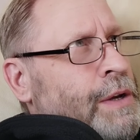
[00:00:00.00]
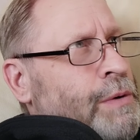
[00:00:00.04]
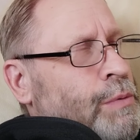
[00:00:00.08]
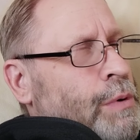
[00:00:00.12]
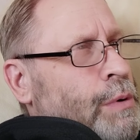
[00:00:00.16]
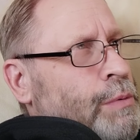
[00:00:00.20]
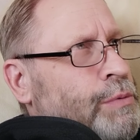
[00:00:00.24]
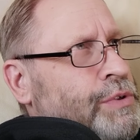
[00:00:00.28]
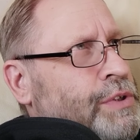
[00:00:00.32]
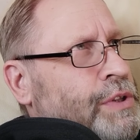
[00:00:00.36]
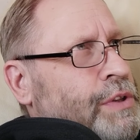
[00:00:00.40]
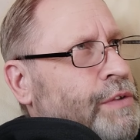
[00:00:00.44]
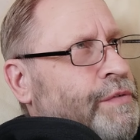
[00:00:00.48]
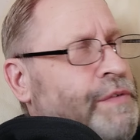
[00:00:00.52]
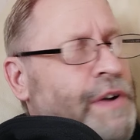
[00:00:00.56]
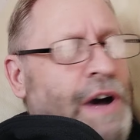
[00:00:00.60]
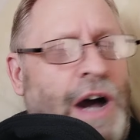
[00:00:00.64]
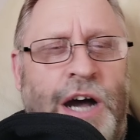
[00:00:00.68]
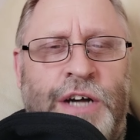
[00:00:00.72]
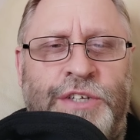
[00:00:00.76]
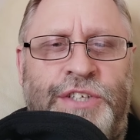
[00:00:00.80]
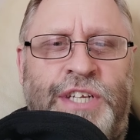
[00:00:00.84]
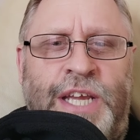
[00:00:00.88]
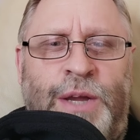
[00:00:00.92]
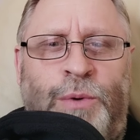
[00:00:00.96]
what was the
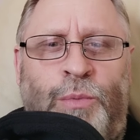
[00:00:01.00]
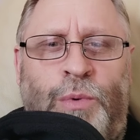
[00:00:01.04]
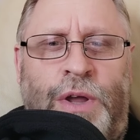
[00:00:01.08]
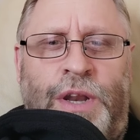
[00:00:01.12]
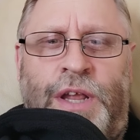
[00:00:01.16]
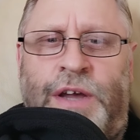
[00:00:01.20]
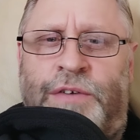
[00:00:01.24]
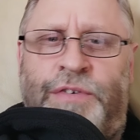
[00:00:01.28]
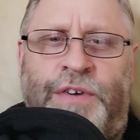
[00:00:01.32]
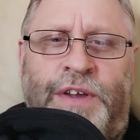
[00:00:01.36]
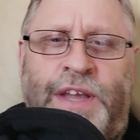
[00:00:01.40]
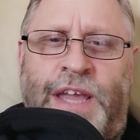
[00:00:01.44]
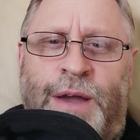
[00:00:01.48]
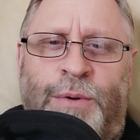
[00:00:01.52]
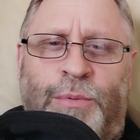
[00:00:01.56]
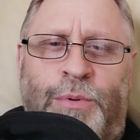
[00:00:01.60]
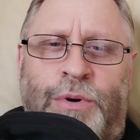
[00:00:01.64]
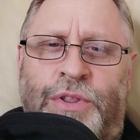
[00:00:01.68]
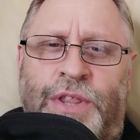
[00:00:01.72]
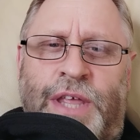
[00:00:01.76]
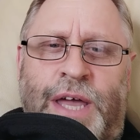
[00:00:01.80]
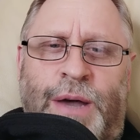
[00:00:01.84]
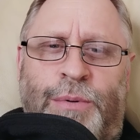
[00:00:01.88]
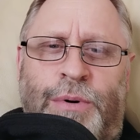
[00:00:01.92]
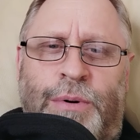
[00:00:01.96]
farting one? I forget
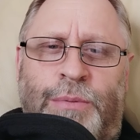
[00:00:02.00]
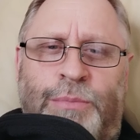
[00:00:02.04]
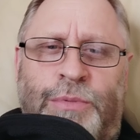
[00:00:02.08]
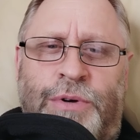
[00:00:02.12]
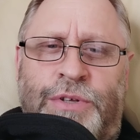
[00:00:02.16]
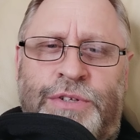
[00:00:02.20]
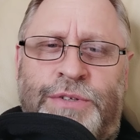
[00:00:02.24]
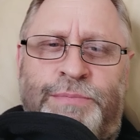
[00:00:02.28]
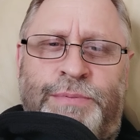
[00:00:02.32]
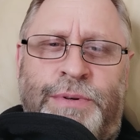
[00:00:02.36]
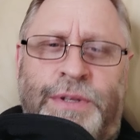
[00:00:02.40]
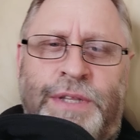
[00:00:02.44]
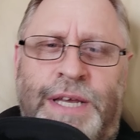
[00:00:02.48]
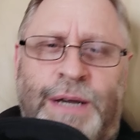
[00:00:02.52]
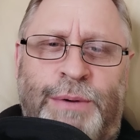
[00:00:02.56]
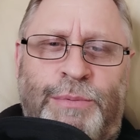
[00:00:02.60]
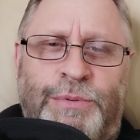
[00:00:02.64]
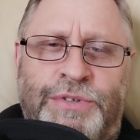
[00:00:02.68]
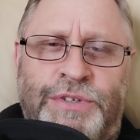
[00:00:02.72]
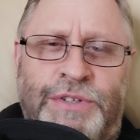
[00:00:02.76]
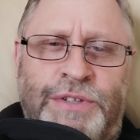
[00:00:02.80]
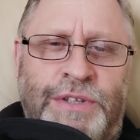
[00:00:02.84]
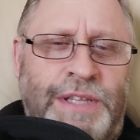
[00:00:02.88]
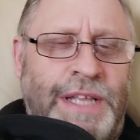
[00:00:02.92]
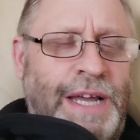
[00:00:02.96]
what that one was, but that
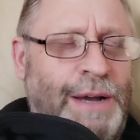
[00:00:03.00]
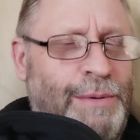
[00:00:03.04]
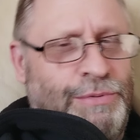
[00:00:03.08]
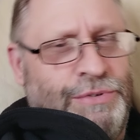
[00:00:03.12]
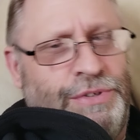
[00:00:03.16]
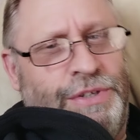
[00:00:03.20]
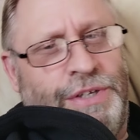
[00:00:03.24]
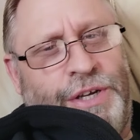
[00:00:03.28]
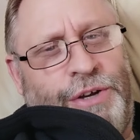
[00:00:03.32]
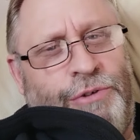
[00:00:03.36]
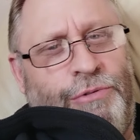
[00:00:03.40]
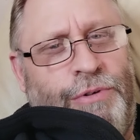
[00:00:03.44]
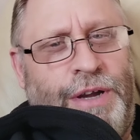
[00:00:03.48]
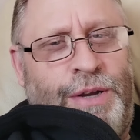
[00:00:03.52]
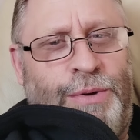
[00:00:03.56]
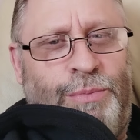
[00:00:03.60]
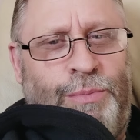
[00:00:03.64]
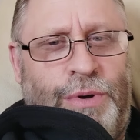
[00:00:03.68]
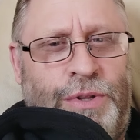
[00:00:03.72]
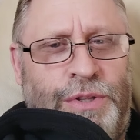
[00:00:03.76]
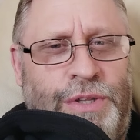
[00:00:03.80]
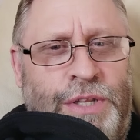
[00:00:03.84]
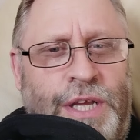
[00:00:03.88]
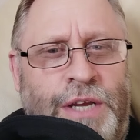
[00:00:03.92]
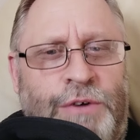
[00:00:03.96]
wasn't that wasn't a great
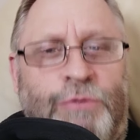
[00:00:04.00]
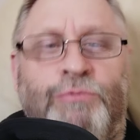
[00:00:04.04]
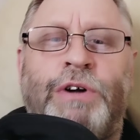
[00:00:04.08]
one.